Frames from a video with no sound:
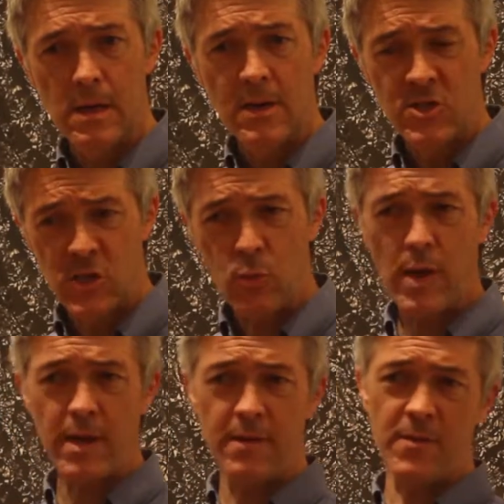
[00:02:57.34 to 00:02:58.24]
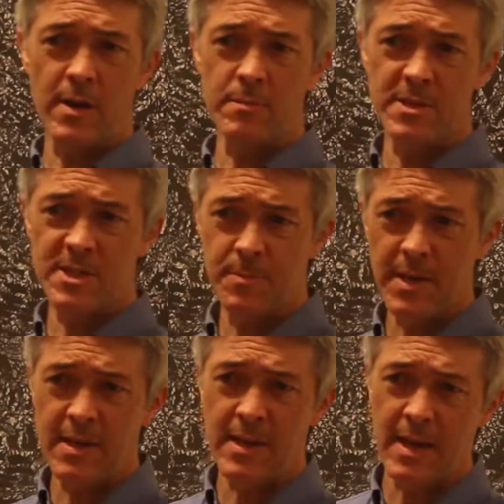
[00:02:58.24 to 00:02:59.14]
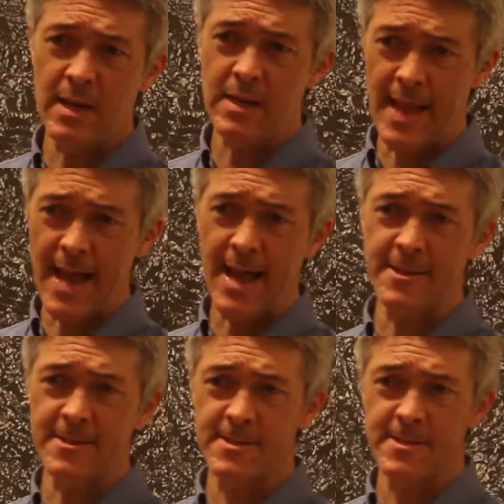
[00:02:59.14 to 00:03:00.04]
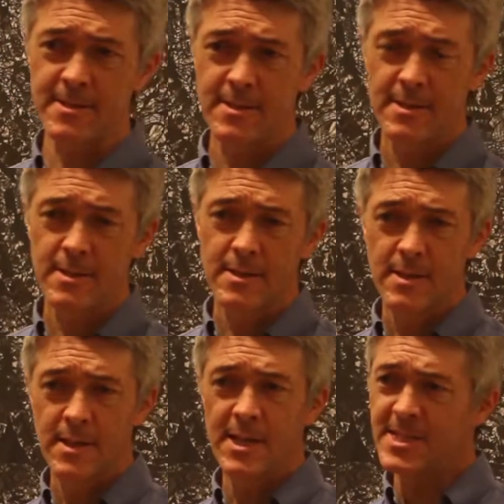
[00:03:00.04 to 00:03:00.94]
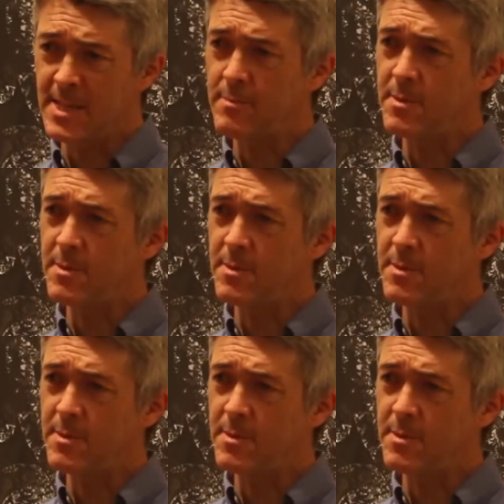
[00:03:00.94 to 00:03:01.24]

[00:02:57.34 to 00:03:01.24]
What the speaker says: She waited for him to speak, and at last, he seemed to